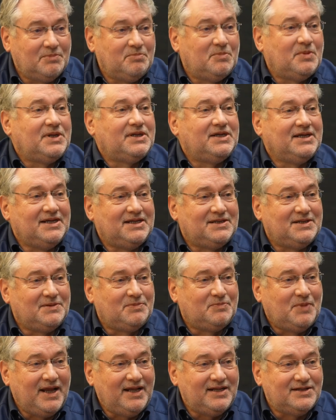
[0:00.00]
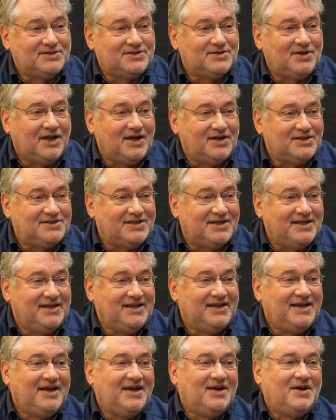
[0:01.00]
but it depends
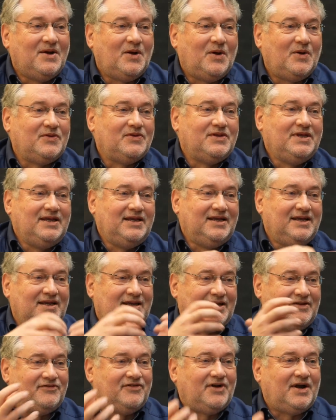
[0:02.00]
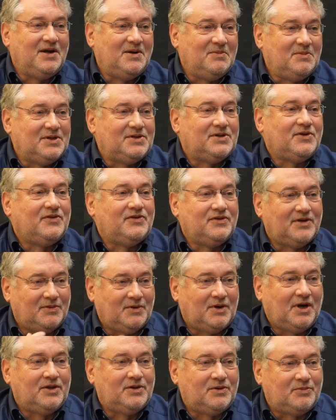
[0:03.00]
largely on the environment,
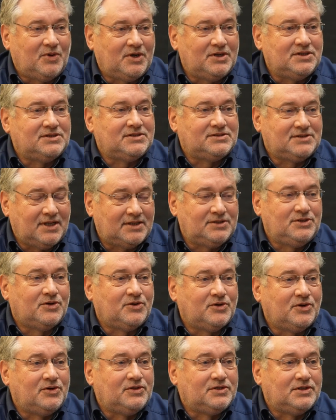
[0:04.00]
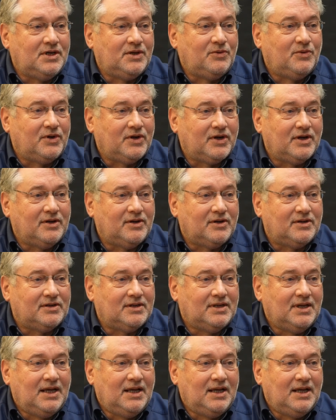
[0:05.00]
on the projects that you're currently working on.